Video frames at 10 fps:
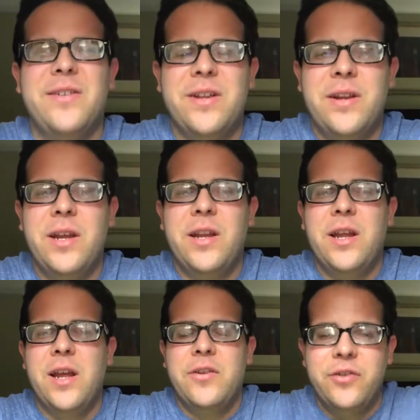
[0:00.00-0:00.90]
is that
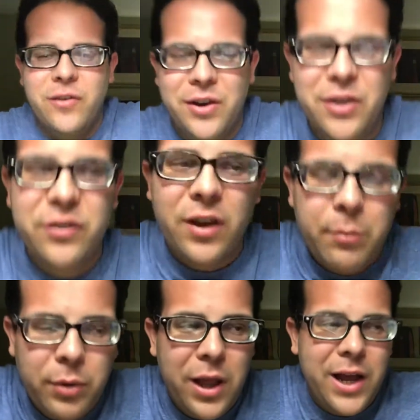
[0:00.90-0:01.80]
it's a show that does
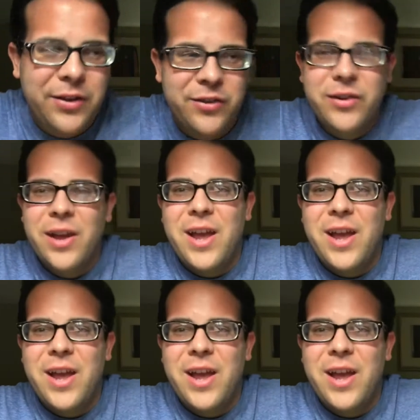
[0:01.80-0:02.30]
subplots,